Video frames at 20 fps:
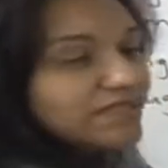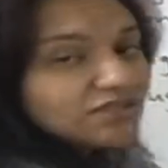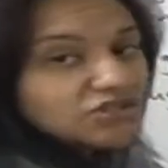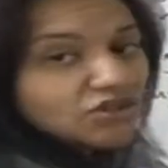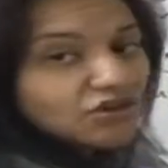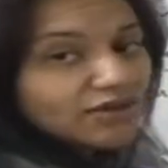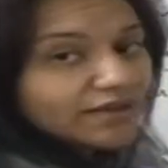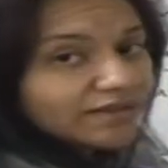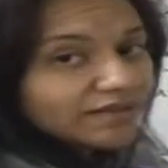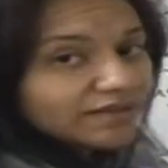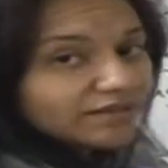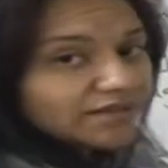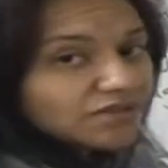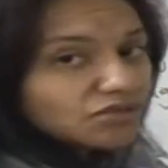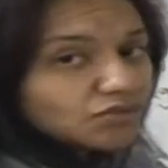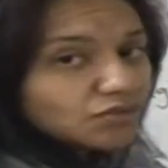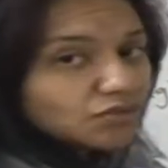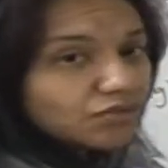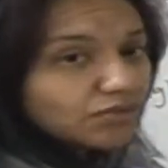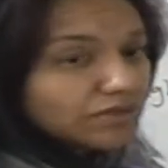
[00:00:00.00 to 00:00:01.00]
star in the
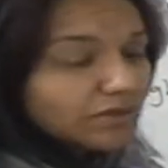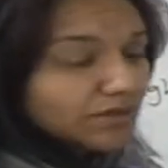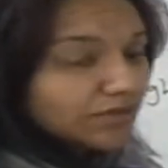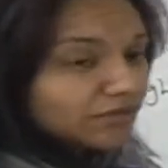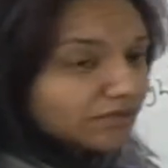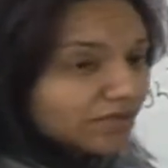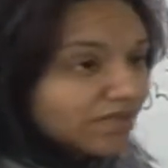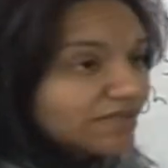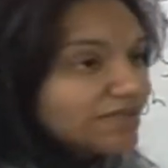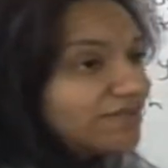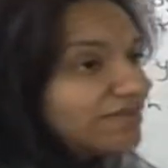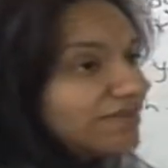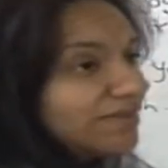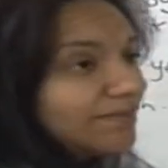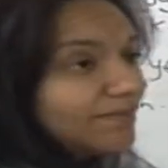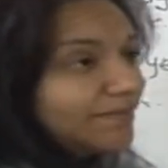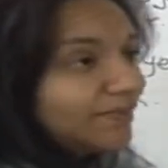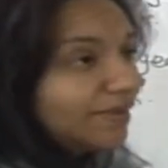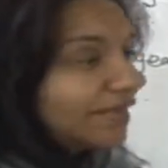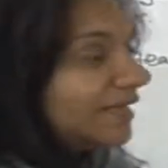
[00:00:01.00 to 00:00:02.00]
solar system